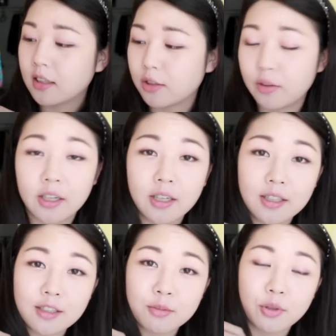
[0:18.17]
So I got
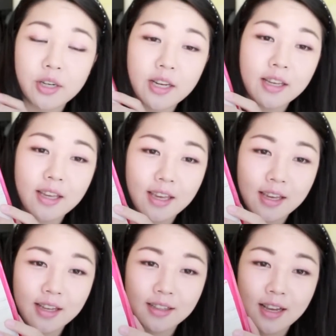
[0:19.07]
it this morning
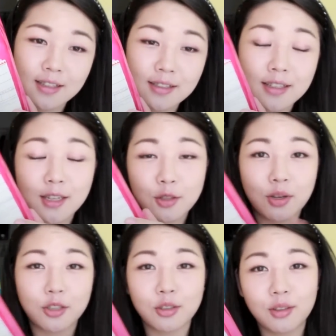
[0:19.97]
and I decided
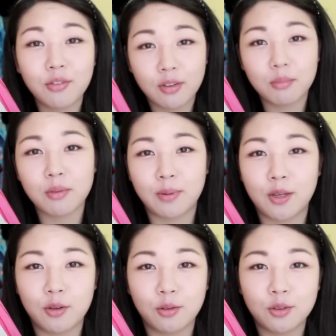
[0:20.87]
to actually film a
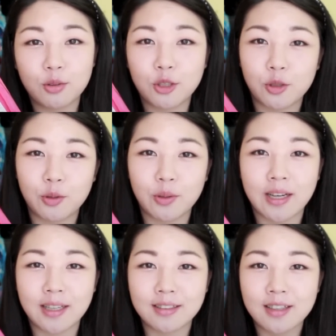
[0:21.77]
video to show you
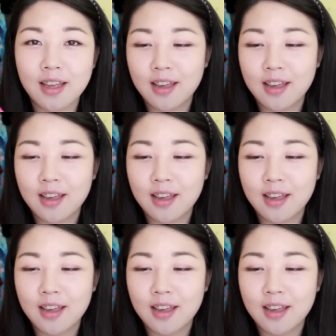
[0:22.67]
guys,